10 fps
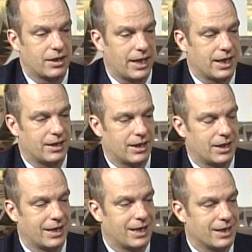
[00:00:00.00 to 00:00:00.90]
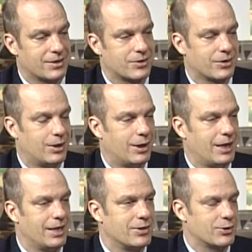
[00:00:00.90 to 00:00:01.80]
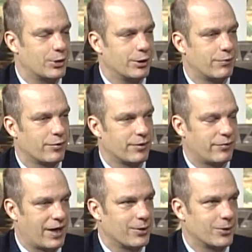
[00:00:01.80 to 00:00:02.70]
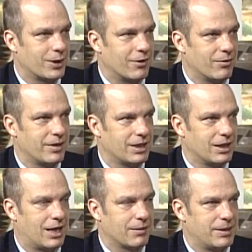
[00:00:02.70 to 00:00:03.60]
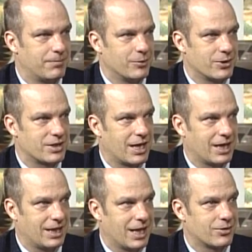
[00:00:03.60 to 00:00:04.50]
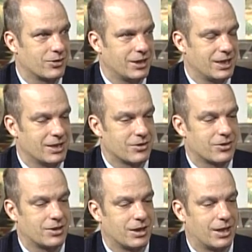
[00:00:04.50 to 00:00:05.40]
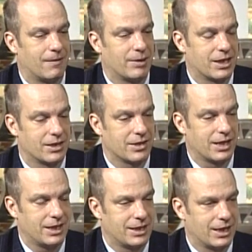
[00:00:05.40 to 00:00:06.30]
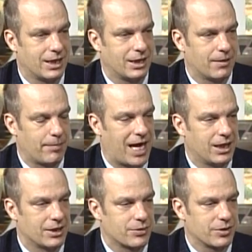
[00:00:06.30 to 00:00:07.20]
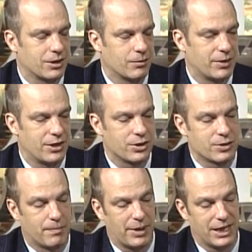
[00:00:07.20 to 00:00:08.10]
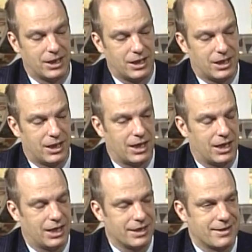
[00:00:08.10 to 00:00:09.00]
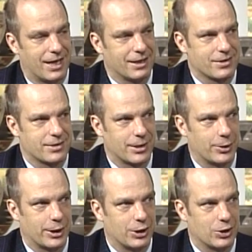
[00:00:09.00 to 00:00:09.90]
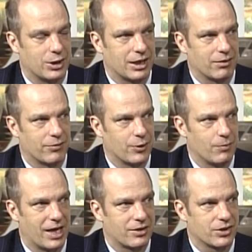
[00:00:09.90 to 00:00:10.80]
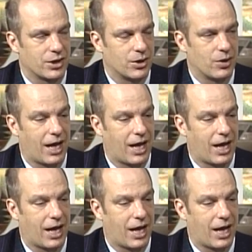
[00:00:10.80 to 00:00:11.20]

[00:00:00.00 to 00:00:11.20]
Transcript: And again, is this good for the federal government? And a lot of people would say yes, it is, because they need to get into balance with their budgets. But it's not necessarily a good thing for New Mexico. Right.